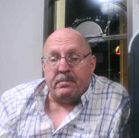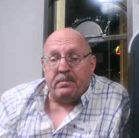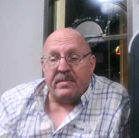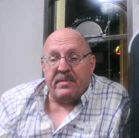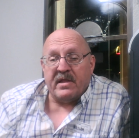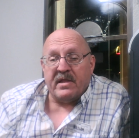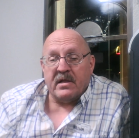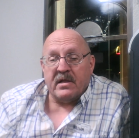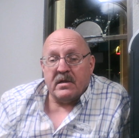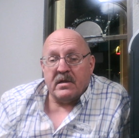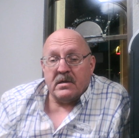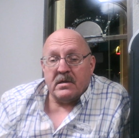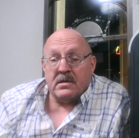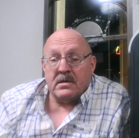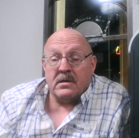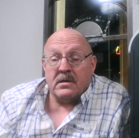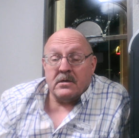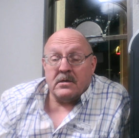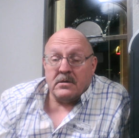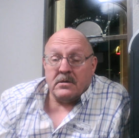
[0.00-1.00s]

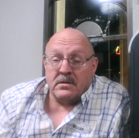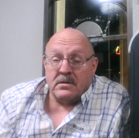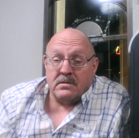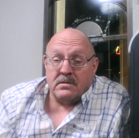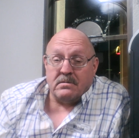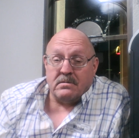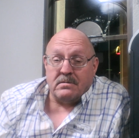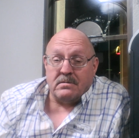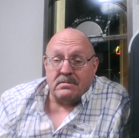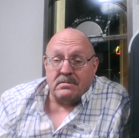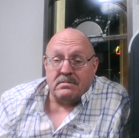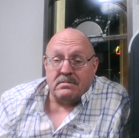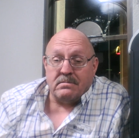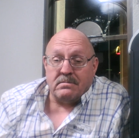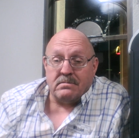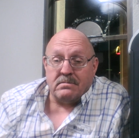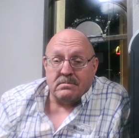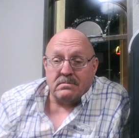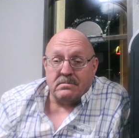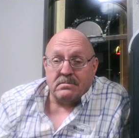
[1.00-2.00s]

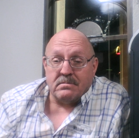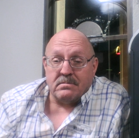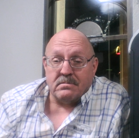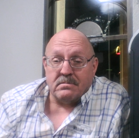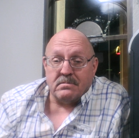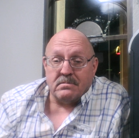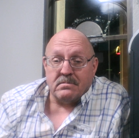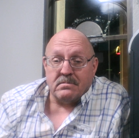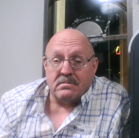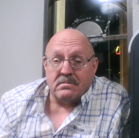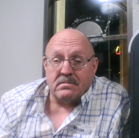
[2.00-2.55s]
Nothing is said.